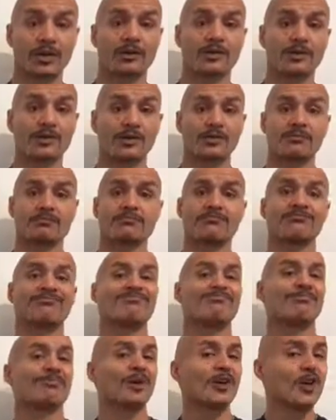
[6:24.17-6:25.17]
clothes,
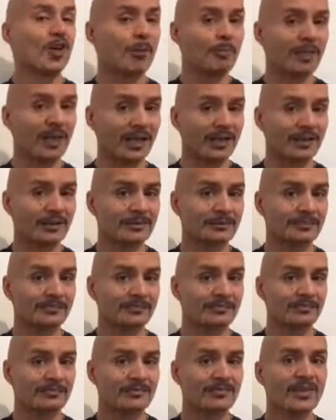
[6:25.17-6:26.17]
but not big.
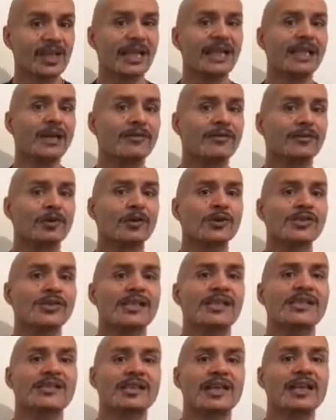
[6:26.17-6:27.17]
Now, of course,
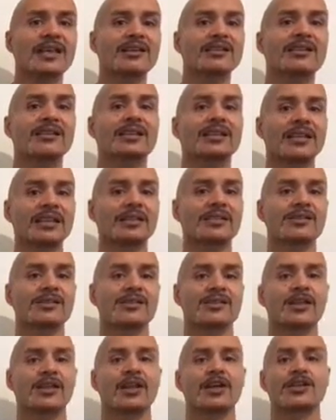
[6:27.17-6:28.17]
he's taken the
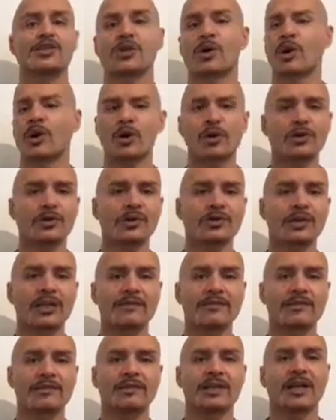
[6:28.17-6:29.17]
leanness to a whole new
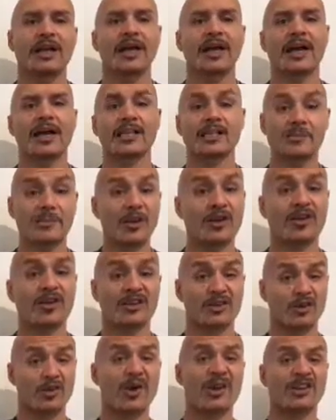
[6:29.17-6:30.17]
level, and to be
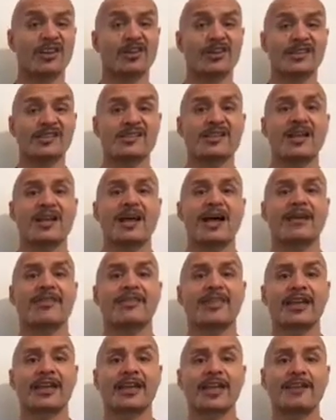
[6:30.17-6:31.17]
quite honest, I
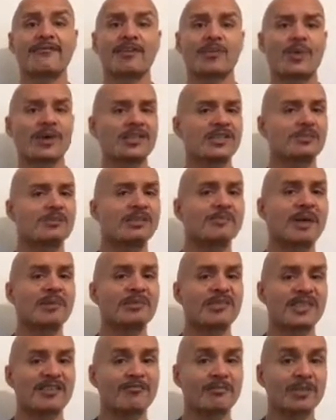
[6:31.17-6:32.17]
think if he went up to
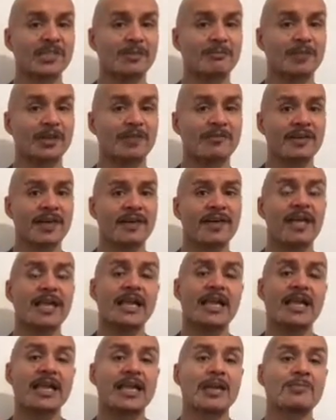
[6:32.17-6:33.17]
maybe 7% body fat,
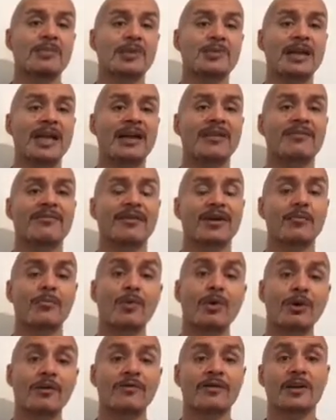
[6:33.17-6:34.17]
he'd probably have a
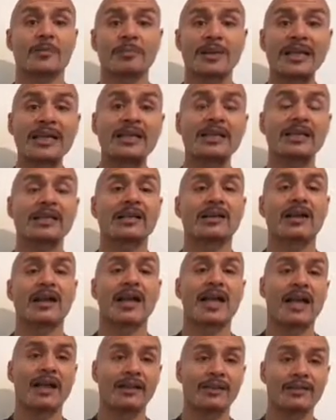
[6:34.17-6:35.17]
more of an appealing,
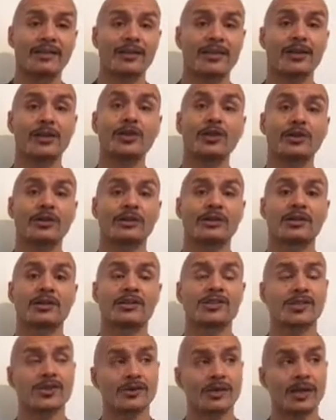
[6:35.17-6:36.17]
healthier look
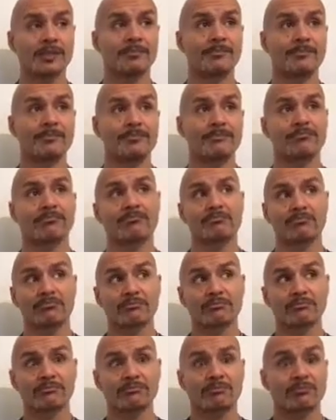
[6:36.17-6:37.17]
to him.
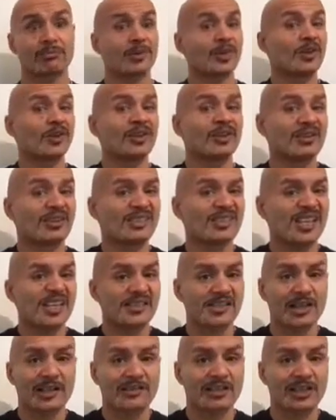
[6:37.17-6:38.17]
But you can
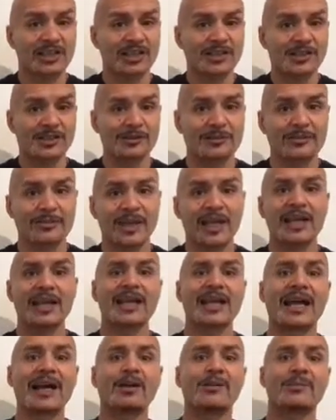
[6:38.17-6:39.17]
contest that if you like to.
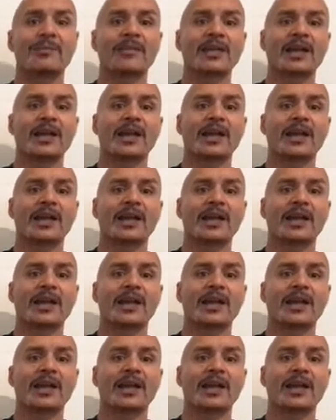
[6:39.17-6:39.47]
Now,